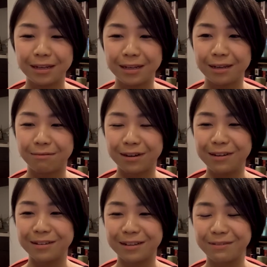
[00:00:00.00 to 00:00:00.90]
when
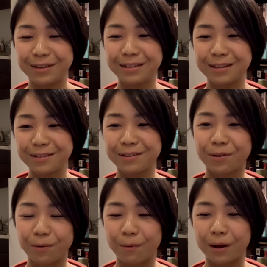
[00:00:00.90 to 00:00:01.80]
it doesn't
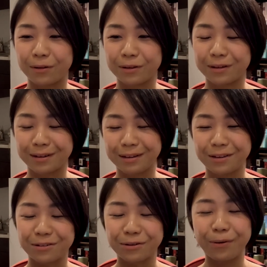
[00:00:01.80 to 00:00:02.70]
go well,
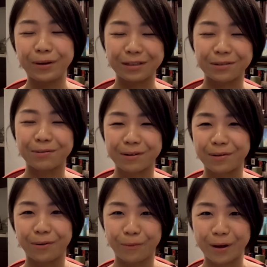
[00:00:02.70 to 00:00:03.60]
you know it's not going to
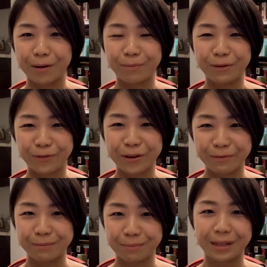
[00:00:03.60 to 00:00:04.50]
go well before you
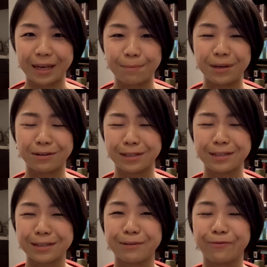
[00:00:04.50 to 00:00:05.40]
even play it because it
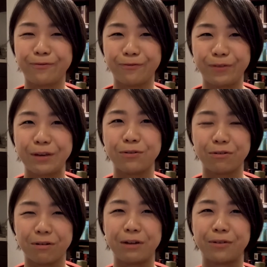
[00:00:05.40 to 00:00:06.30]
doesn't feel
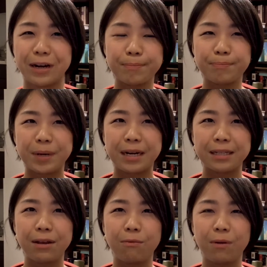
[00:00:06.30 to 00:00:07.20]
quite right.
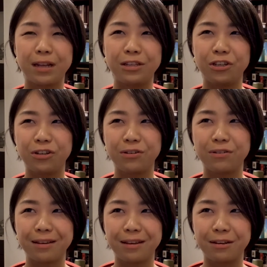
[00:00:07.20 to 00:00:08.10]
But when you
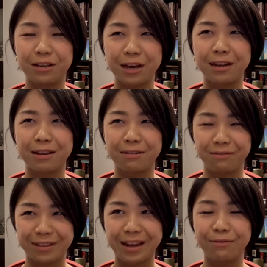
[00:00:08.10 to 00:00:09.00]
can
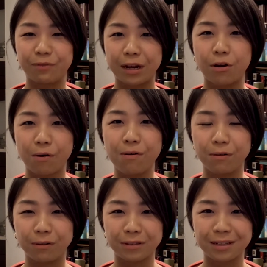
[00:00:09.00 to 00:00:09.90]
then
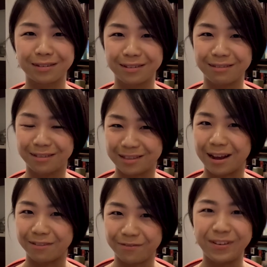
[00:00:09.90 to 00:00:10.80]
recall
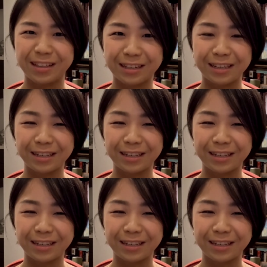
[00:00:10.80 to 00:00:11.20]
that feeling,